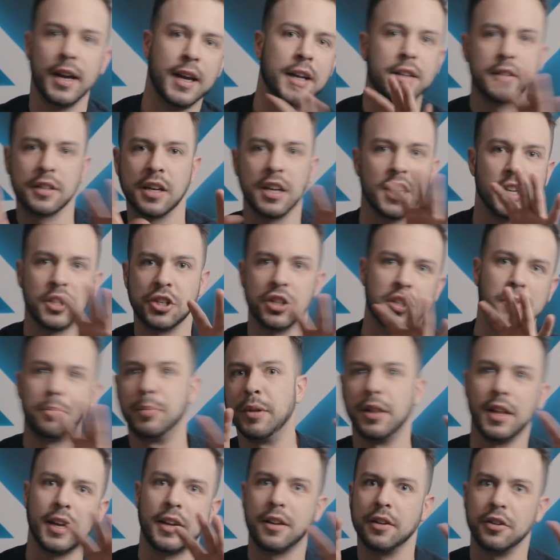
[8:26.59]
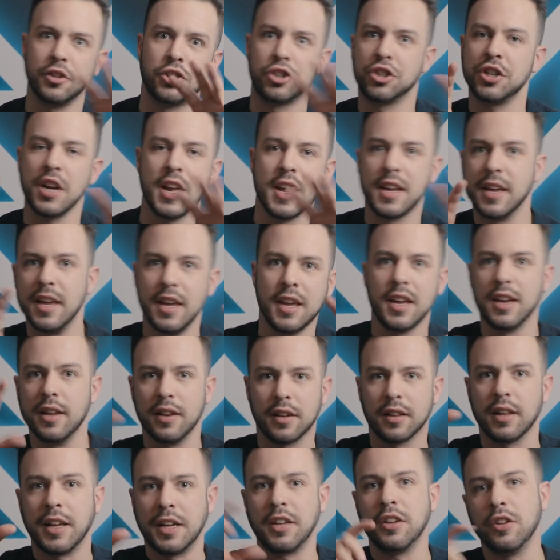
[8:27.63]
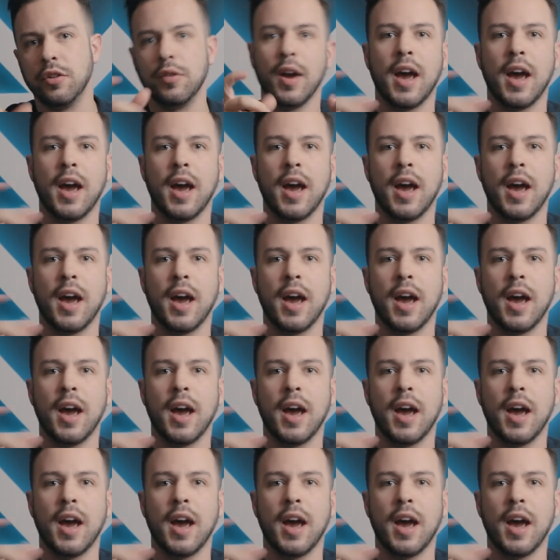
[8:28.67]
it's gonna just be like shaky and like